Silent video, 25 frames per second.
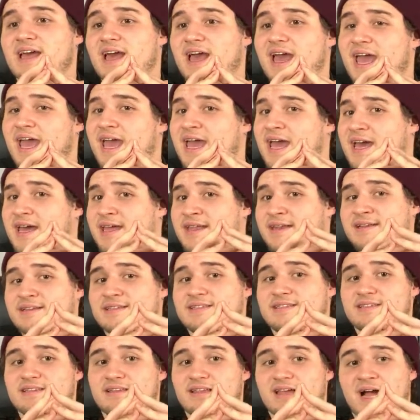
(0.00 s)
and
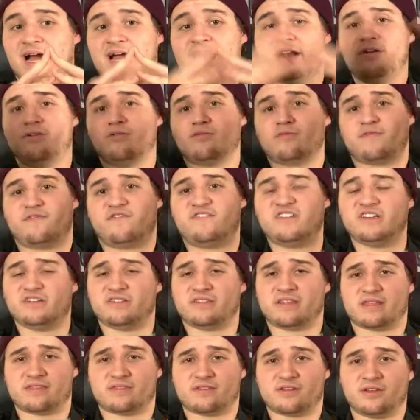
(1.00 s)
I don't feel
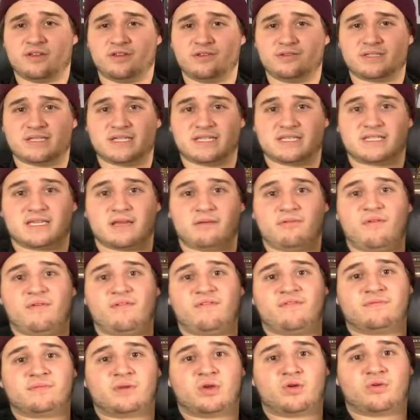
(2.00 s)
that they're using some of
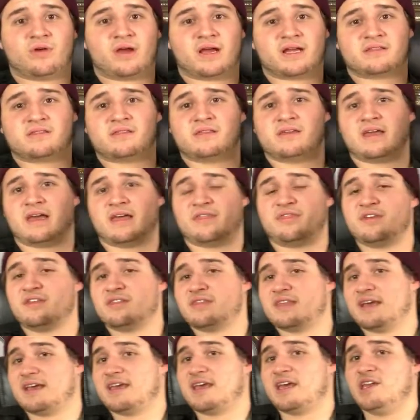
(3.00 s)
them correctly. I
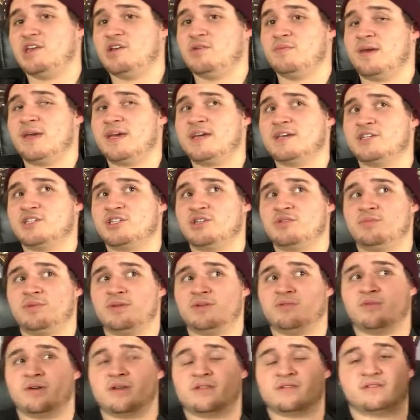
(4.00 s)
think that Kenny Omega
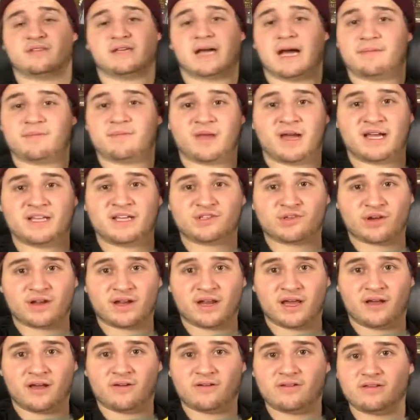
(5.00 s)
should be one of the top guys
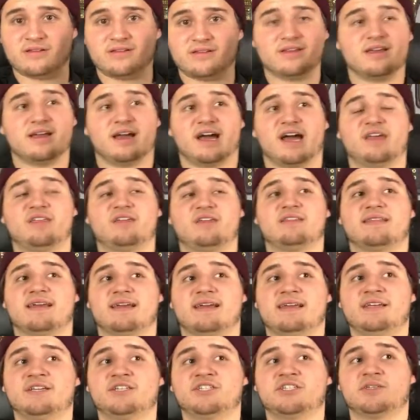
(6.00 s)
right now. I think
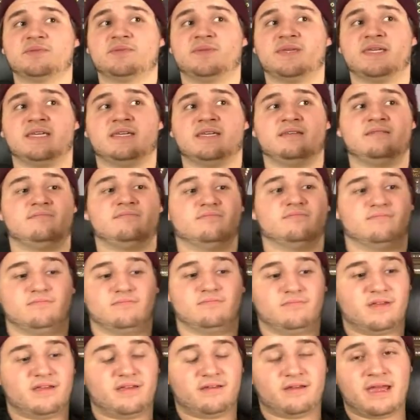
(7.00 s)
that he should be
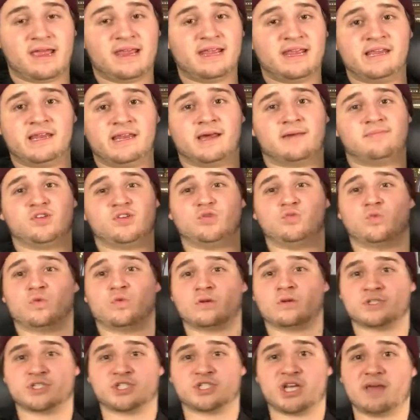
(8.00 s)
AEW
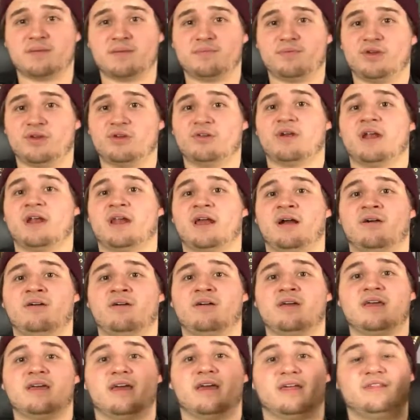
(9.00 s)
World Champion right now.
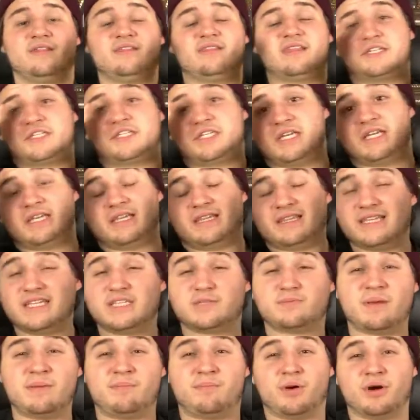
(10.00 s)
I think they should at least
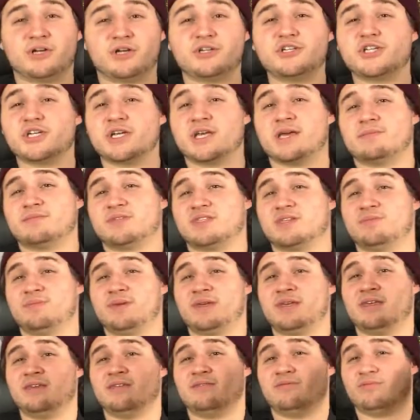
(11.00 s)
be pushing him to
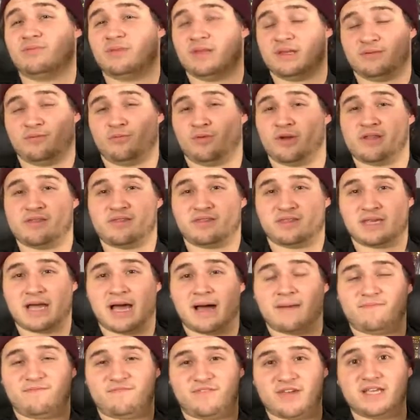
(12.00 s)
be one of the
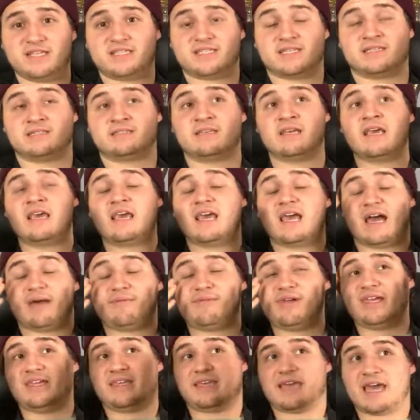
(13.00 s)
top faces. I
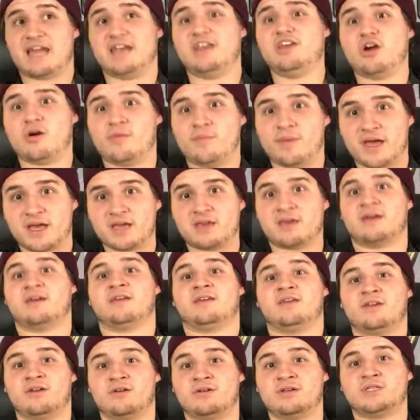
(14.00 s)
mean, Kenny Omega,
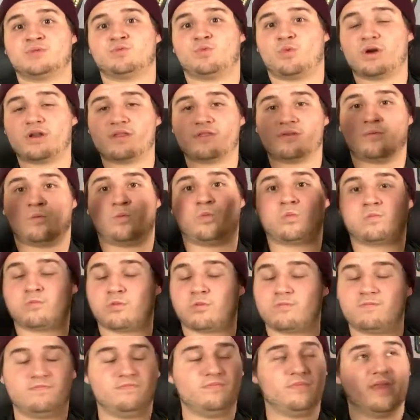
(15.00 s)
he's one of
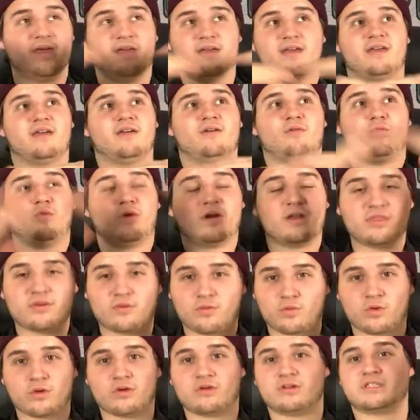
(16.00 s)
the
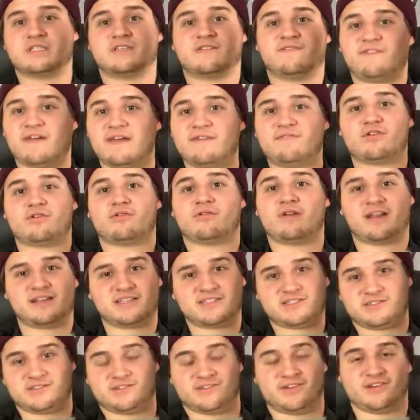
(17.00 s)
world's favorite
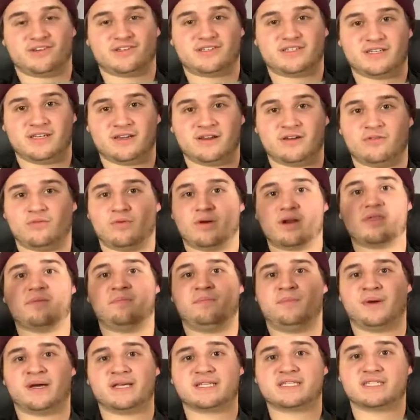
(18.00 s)
wrestlers, one of the
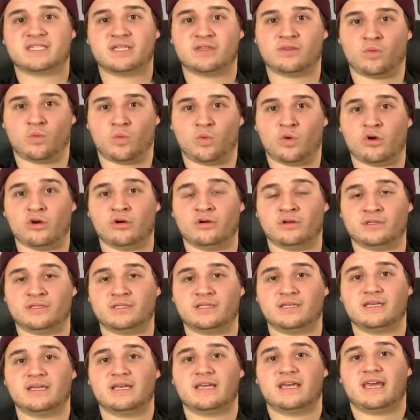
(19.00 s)
best in the world.
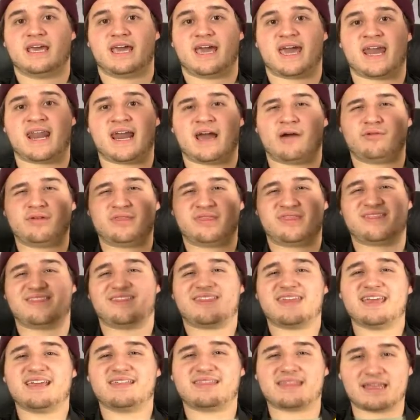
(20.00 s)
And I would
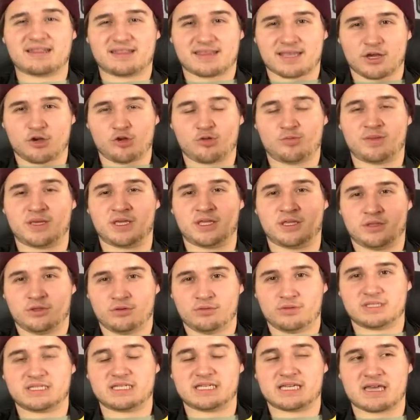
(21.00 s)
think that they would be
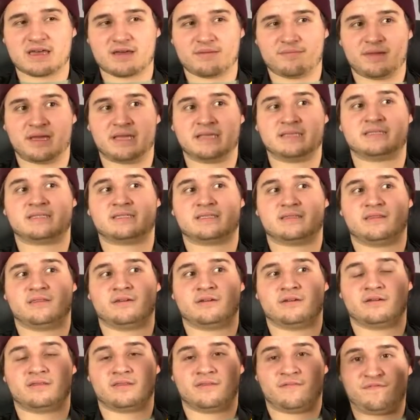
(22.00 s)
using him as
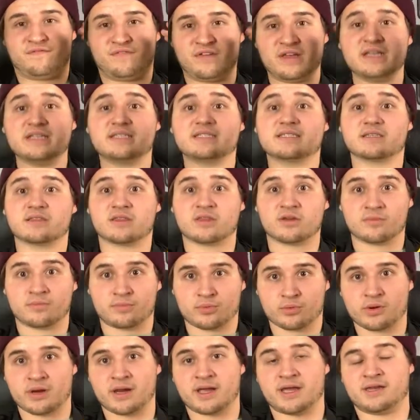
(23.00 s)
the face of
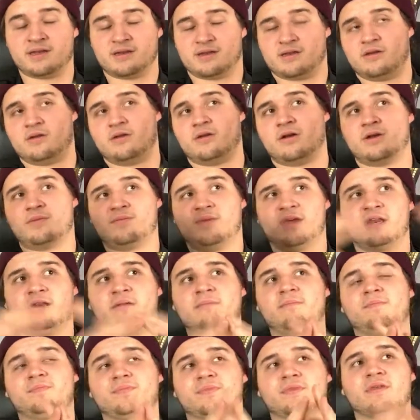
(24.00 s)
their brand, you know what I
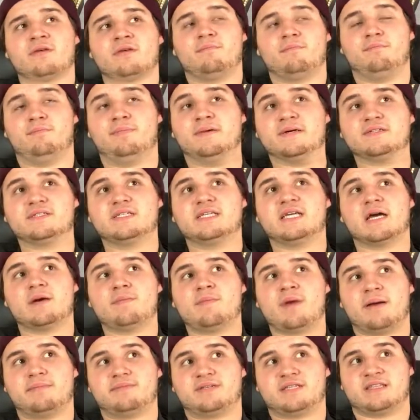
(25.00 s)
mean? Building
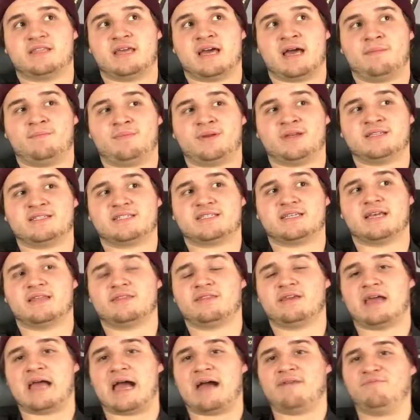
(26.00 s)
him up to that. But instead
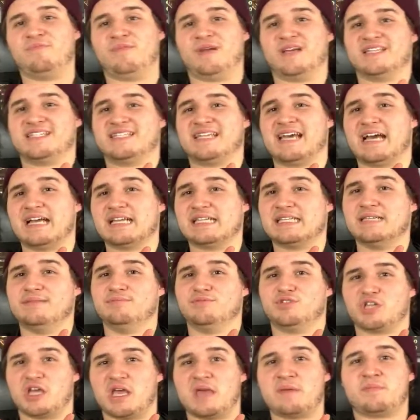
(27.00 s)
they have him as tag team
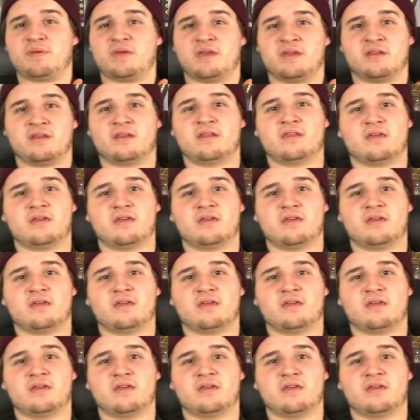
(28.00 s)
champion.